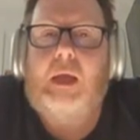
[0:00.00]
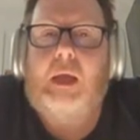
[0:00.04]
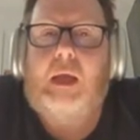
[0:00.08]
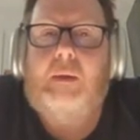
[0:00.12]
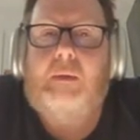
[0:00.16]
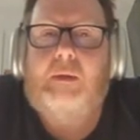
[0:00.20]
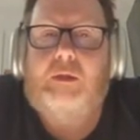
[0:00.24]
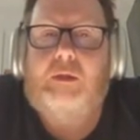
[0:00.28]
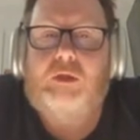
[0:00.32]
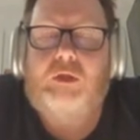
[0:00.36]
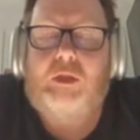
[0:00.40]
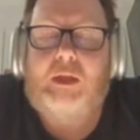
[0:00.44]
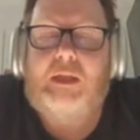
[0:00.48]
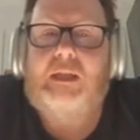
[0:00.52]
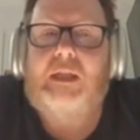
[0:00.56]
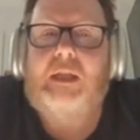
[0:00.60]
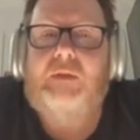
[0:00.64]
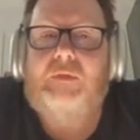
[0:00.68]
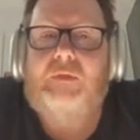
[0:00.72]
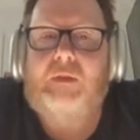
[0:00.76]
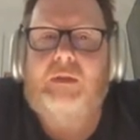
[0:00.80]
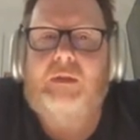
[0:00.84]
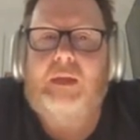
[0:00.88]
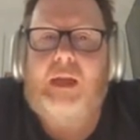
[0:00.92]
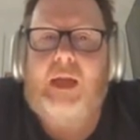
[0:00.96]
It's
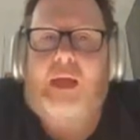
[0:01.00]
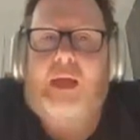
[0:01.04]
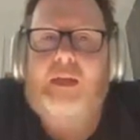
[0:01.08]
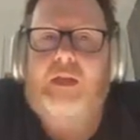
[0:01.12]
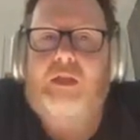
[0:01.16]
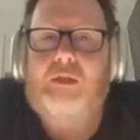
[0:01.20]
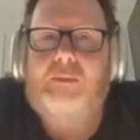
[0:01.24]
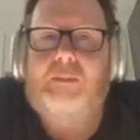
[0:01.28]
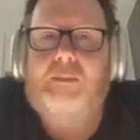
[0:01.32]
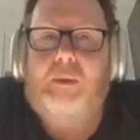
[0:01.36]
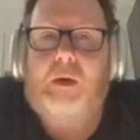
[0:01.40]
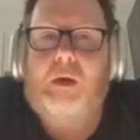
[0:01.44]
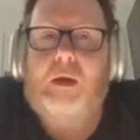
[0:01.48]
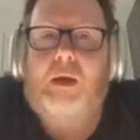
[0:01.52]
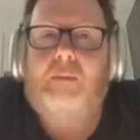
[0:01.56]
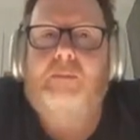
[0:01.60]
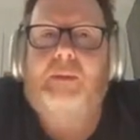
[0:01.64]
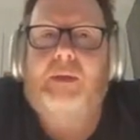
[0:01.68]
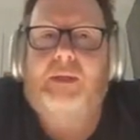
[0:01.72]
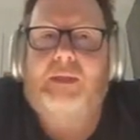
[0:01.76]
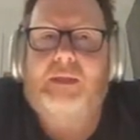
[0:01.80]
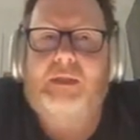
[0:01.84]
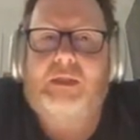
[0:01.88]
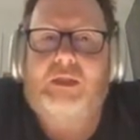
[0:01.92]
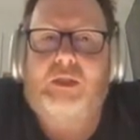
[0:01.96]
even and it's prime,
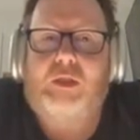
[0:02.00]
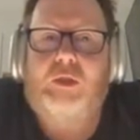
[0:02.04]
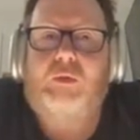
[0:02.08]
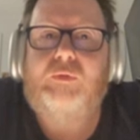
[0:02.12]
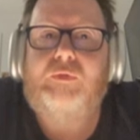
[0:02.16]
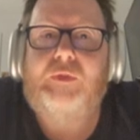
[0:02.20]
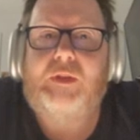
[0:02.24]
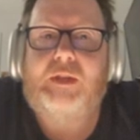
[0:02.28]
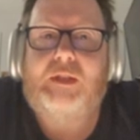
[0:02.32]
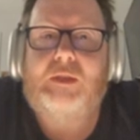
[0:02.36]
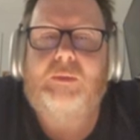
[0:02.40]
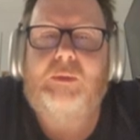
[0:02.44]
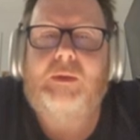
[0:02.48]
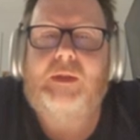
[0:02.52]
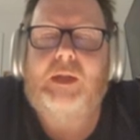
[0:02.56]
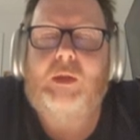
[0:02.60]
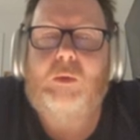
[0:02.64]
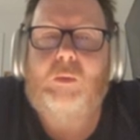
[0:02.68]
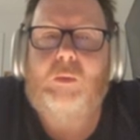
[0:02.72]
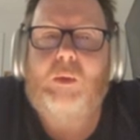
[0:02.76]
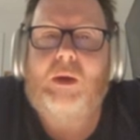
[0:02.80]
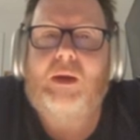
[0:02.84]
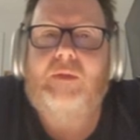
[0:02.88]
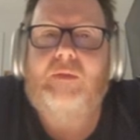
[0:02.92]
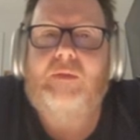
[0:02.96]
but it still fits
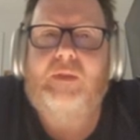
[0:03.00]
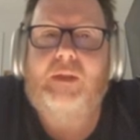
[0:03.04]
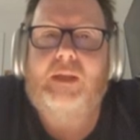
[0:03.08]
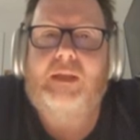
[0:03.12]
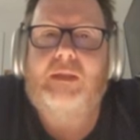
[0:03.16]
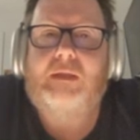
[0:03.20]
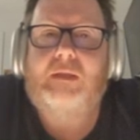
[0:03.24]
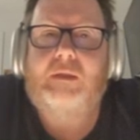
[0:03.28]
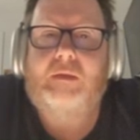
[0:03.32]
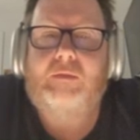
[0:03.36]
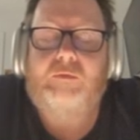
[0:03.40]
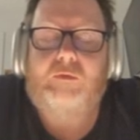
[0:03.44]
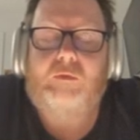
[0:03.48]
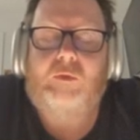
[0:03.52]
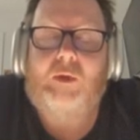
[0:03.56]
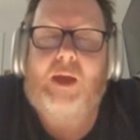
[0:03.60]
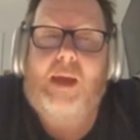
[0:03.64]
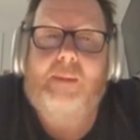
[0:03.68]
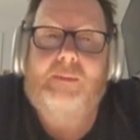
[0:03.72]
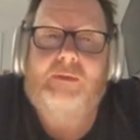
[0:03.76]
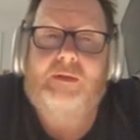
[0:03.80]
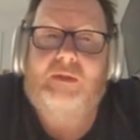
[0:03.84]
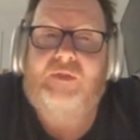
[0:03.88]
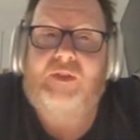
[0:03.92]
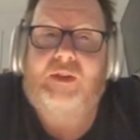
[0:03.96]
within one of these. It
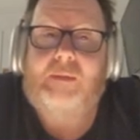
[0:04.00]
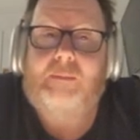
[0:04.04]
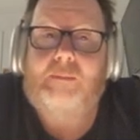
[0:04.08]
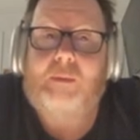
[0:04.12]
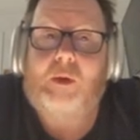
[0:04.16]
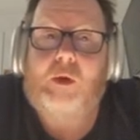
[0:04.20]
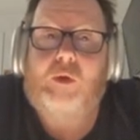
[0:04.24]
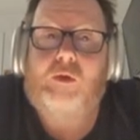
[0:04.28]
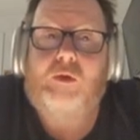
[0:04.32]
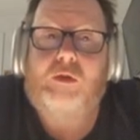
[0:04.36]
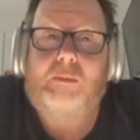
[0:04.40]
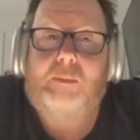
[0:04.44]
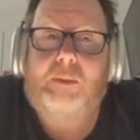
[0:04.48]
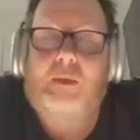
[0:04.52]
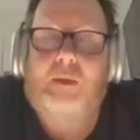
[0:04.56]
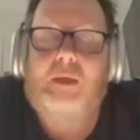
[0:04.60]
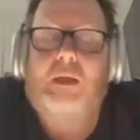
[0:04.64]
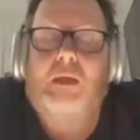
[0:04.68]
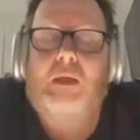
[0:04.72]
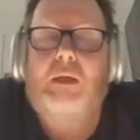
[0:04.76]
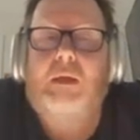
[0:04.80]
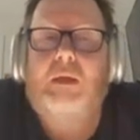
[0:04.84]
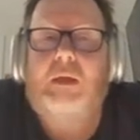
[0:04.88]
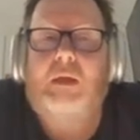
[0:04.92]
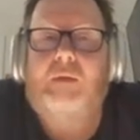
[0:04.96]
happens to fit in both, but
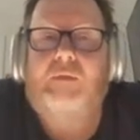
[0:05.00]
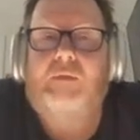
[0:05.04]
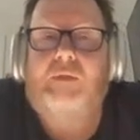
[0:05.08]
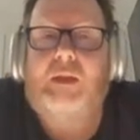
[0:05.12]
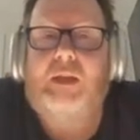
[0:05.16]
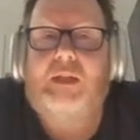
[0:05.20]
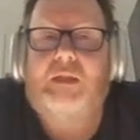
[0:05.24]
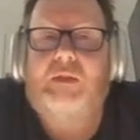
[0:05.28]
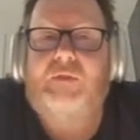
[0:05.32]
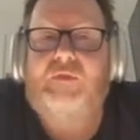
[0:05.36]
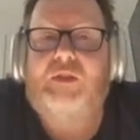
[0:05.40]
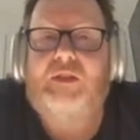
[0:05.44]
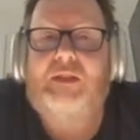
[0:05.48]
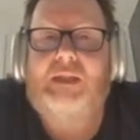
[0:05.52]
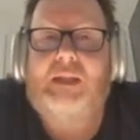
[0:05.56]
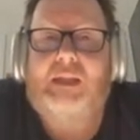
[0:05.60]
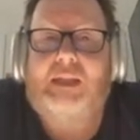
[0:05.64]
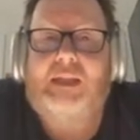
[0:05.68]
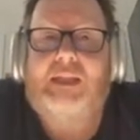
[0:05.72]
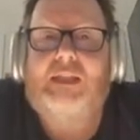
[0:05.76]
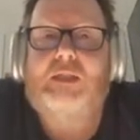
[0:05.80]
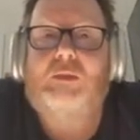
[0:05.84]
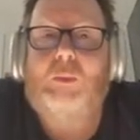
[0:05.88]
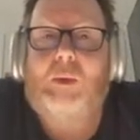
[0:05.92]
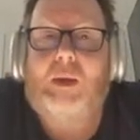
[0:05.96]
nevertheless it fits at
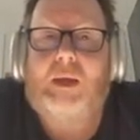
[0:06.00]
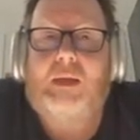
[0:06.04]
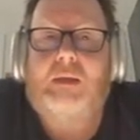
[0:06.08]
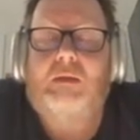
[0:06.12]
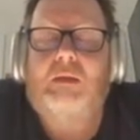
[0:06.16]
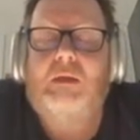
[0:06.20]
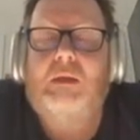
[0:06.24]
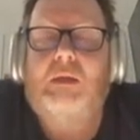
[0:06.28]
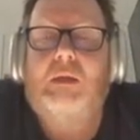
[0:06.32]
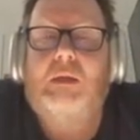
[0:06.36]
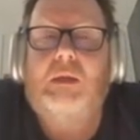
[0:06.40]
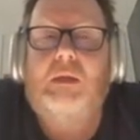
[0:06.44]
least one.